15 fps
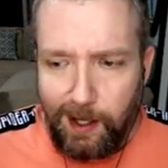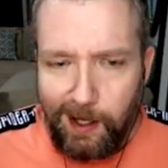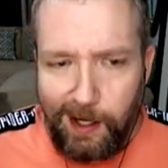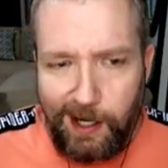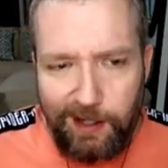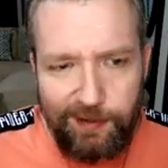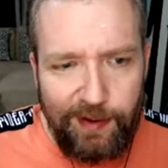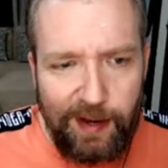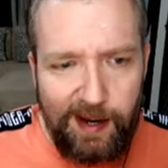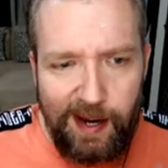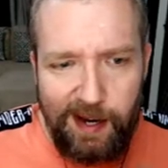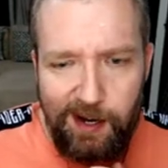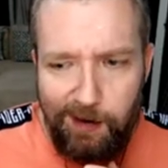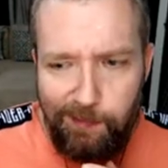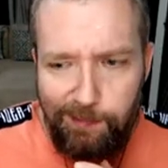is they
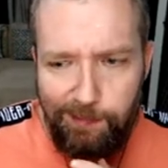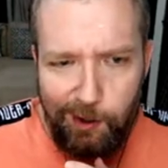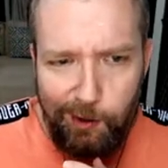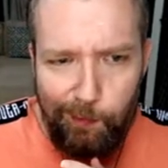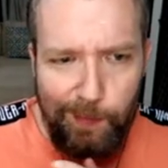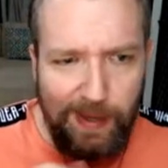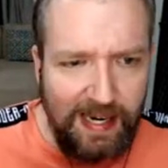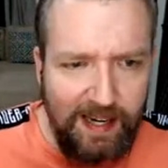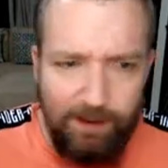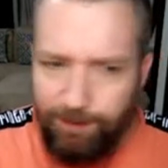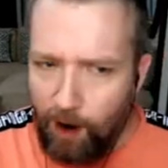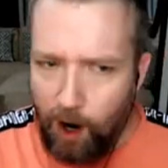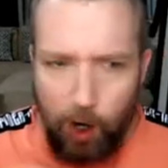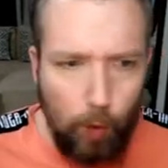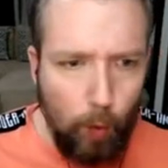end up being
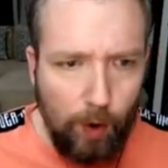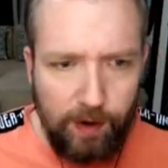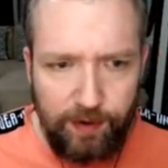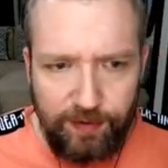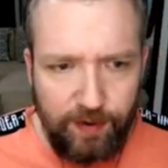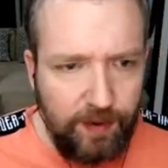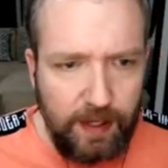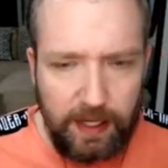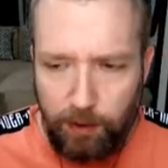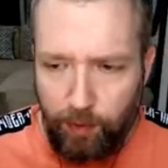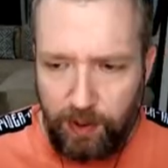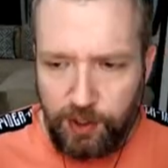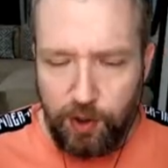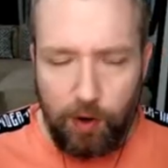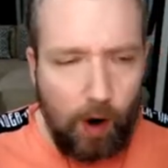far worse than the
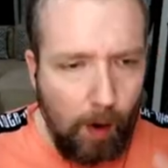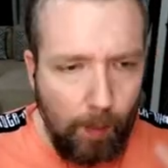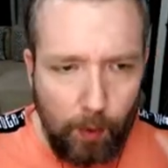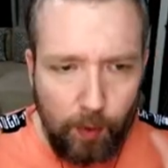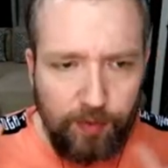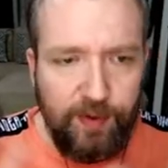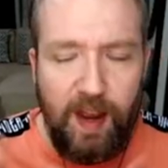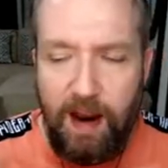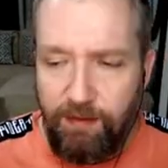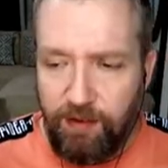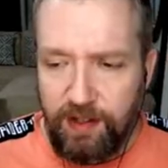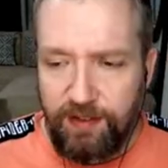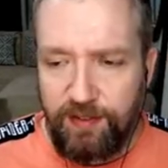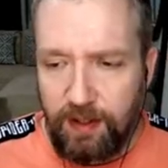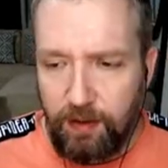original almost
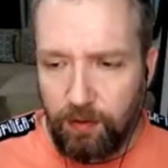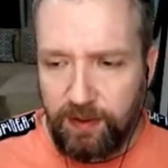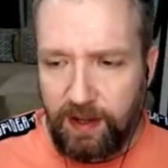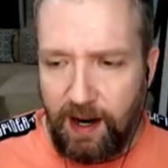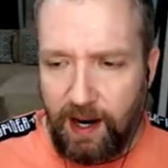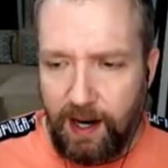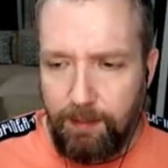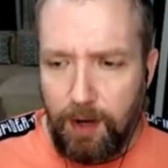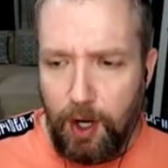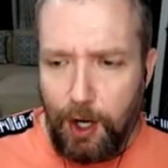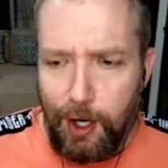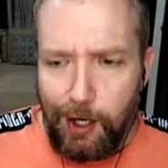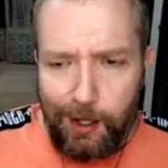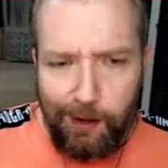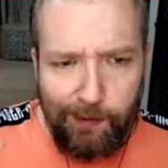every single time.
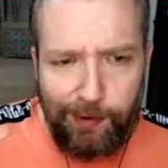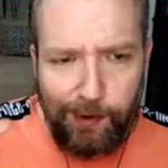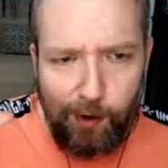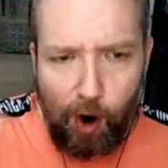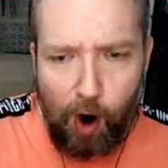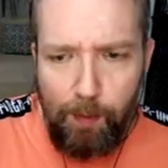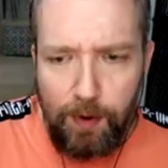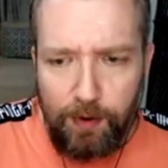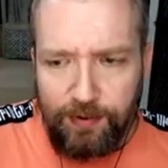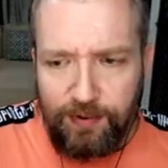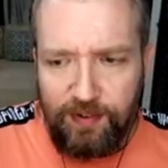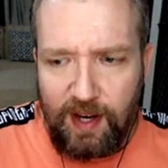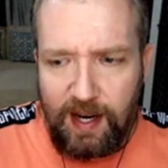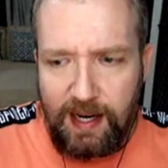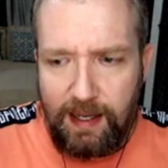They're almost
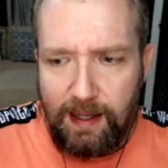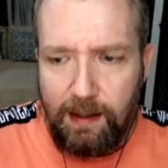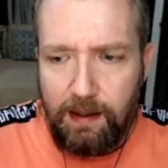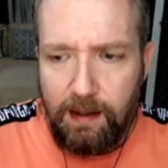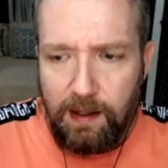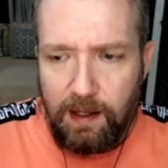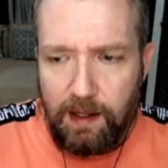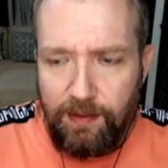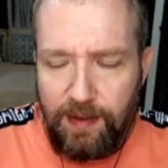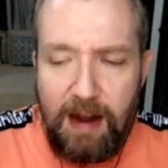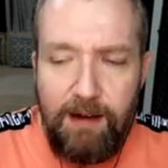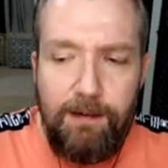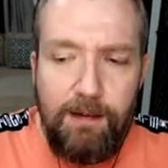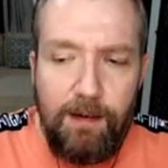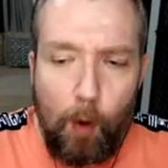saying
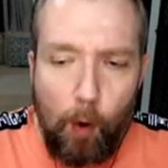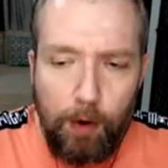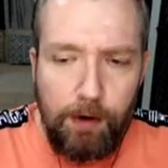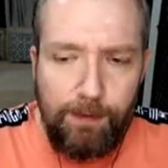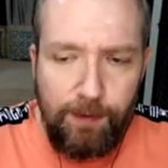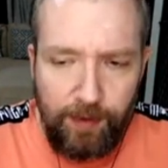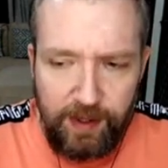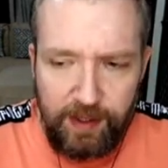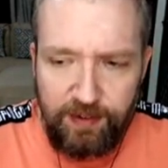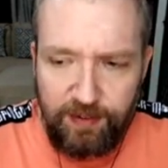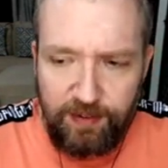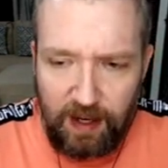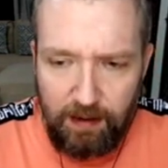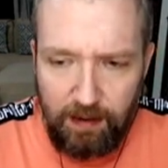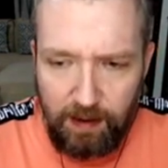that in order for this
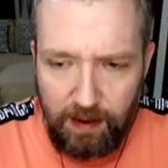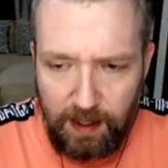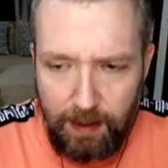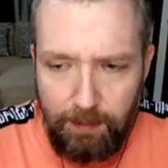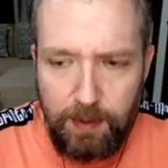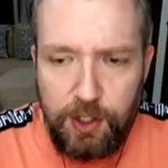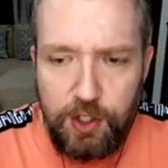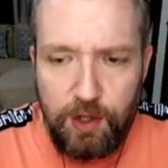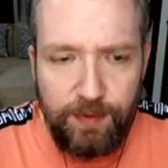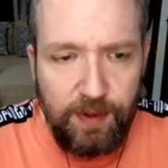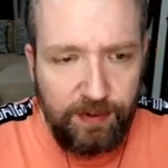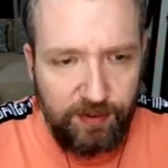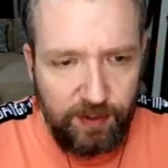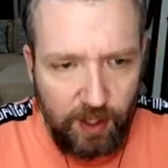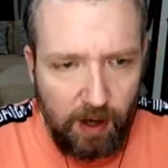image of
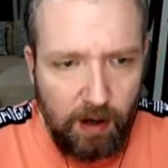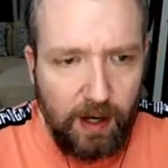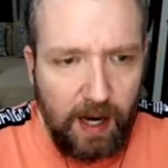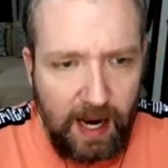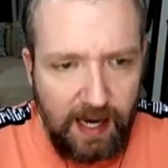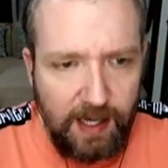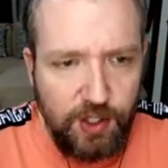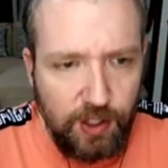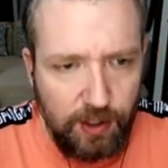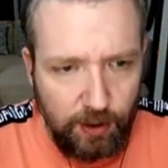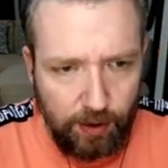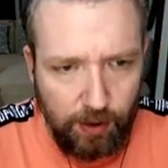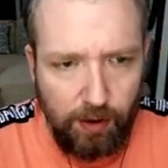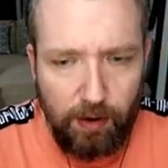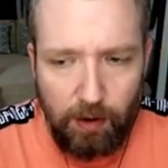this young Asian
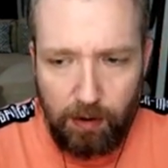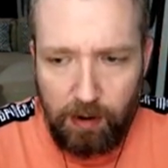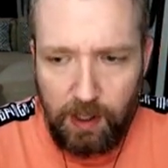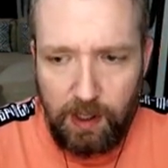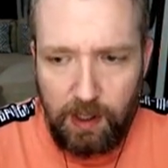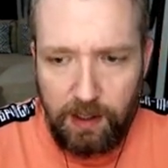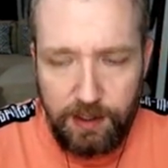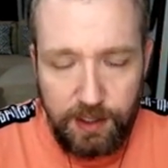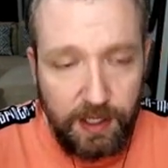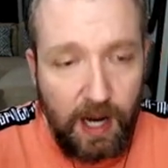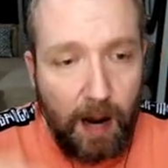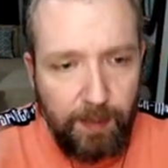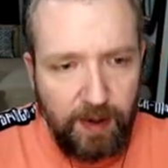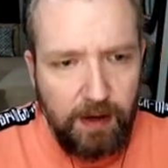girl to not be